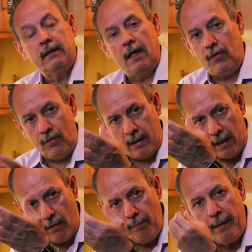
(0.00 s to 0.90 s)
Now you
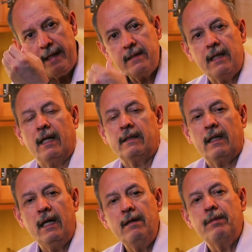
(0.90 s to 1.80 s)
can compress that,
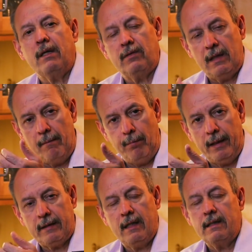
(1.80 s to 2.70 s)
right? Because la
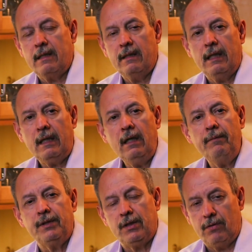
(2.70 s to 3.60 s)
puerta is a direct
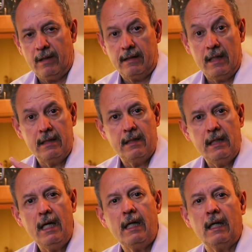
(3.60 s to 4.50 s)
object. You can say
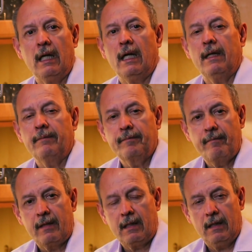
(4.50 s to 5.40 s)
ciérrala,
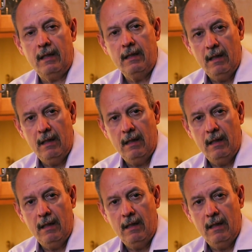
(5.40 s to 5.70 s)
right?